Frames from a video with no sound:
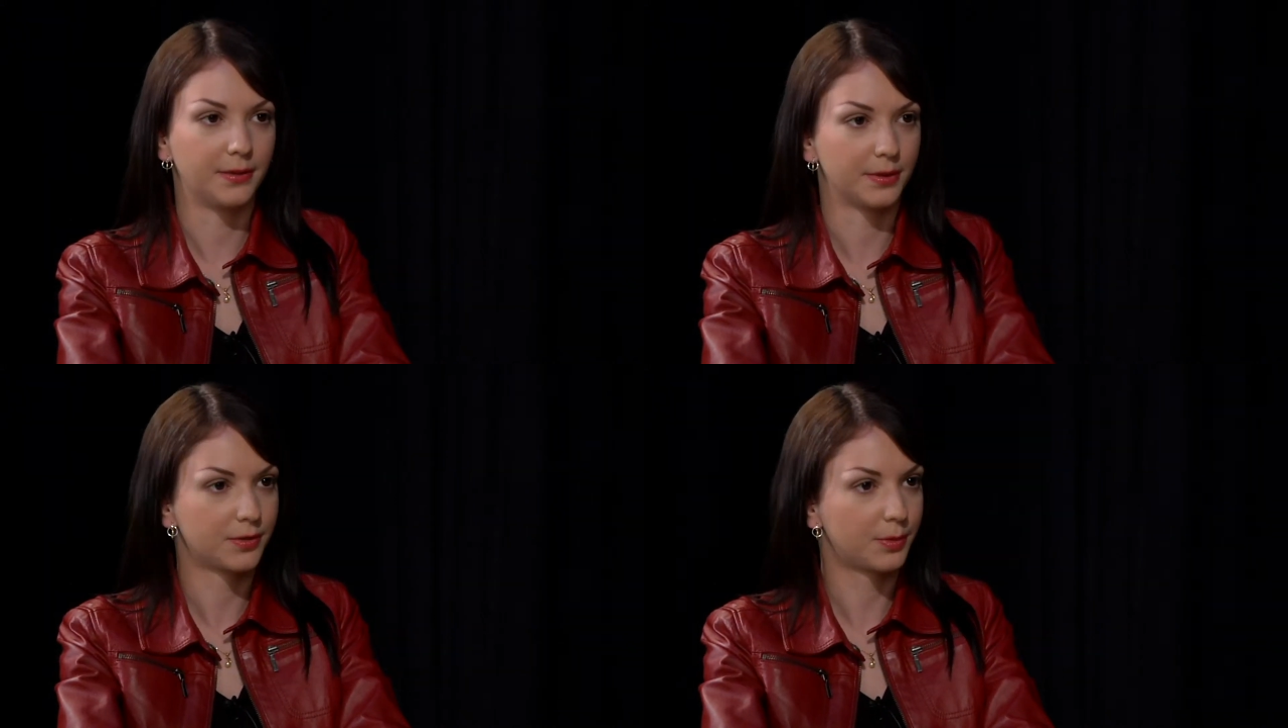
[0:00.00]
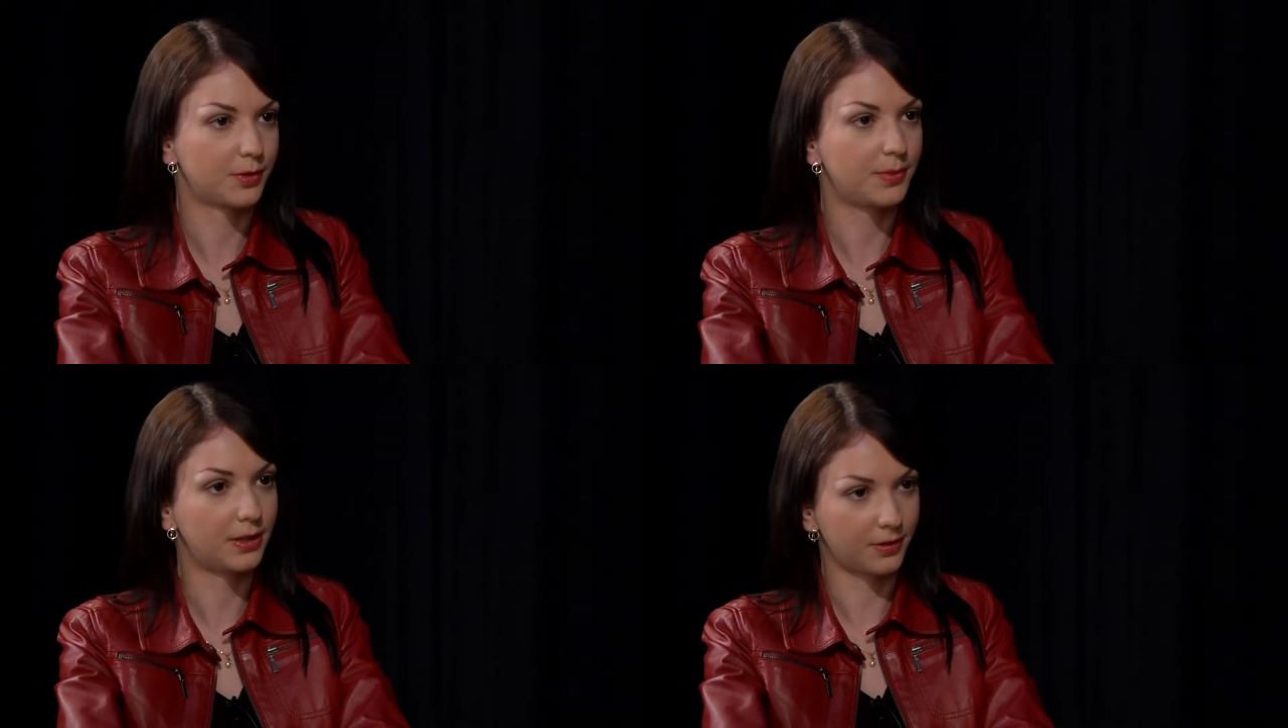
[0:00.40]
they were
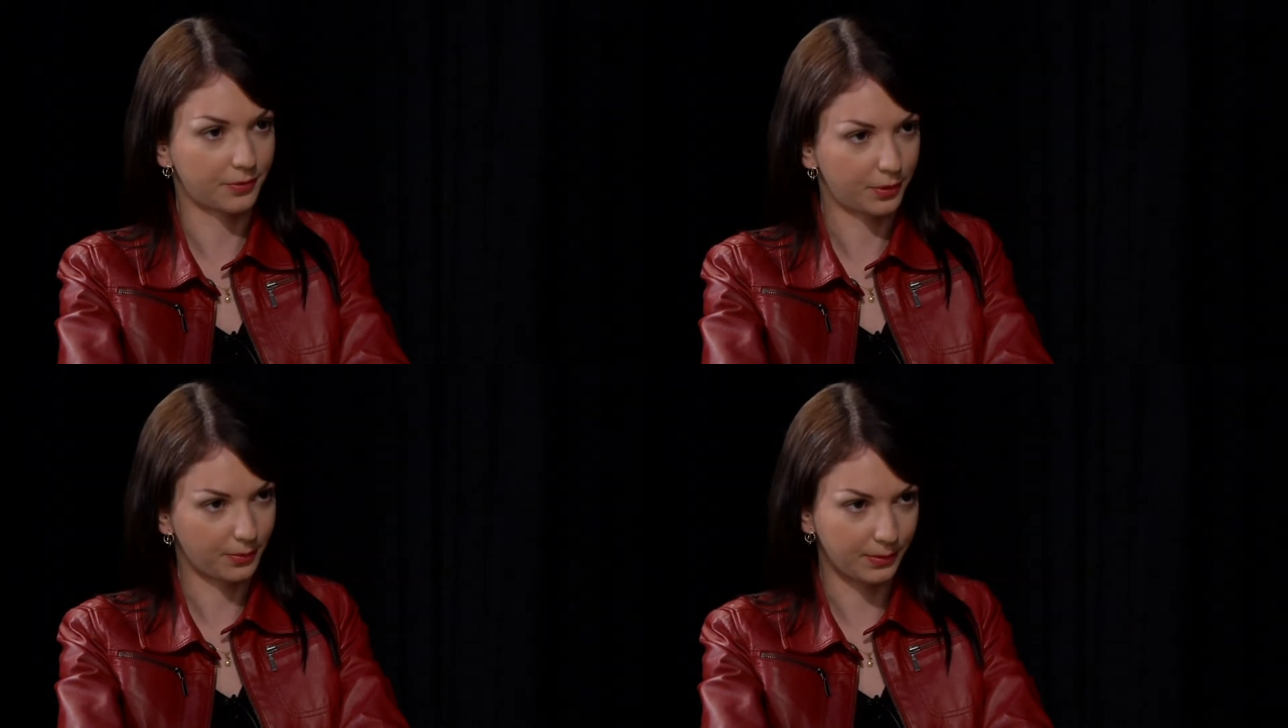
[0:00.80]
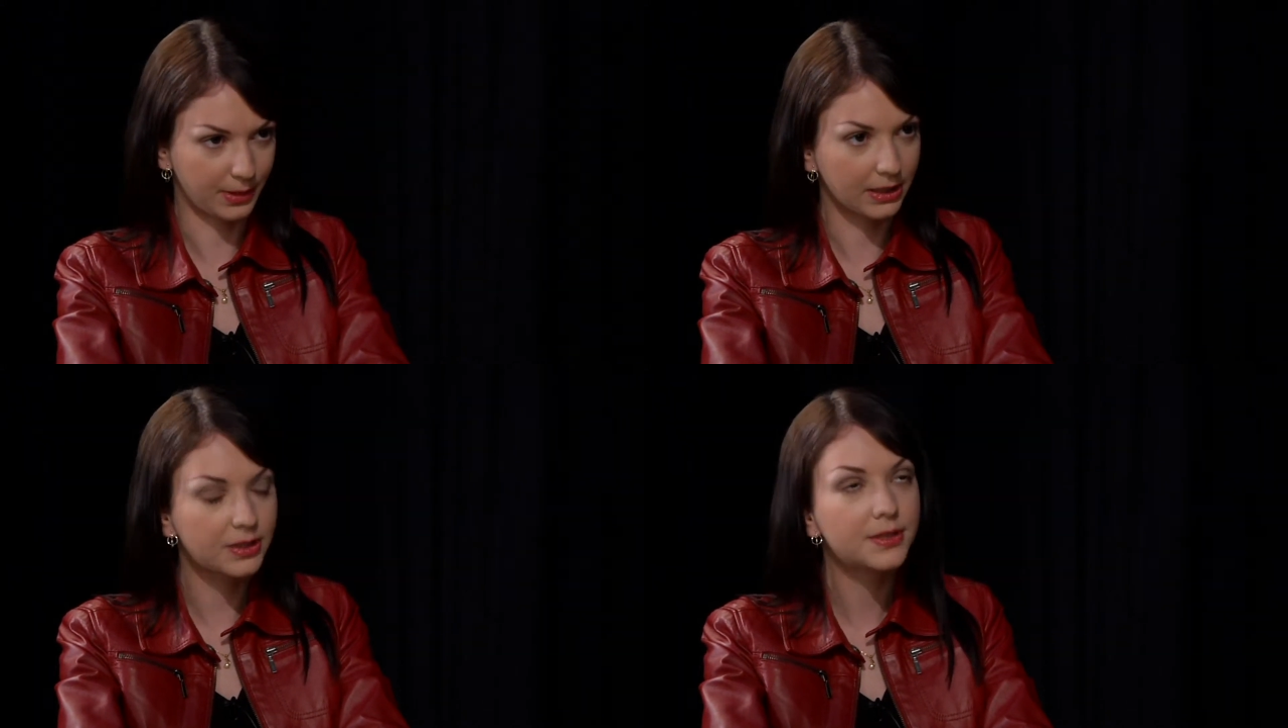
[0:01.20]
supposed to be there for 3
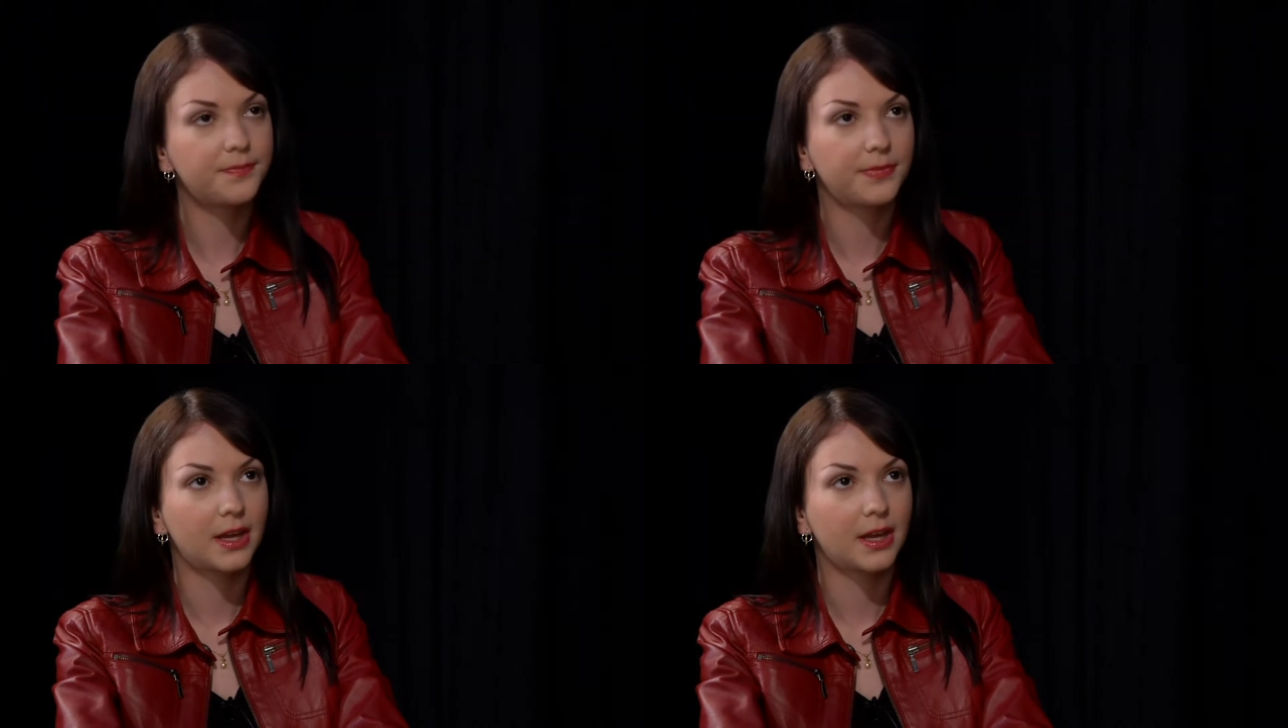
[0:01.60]
weeks.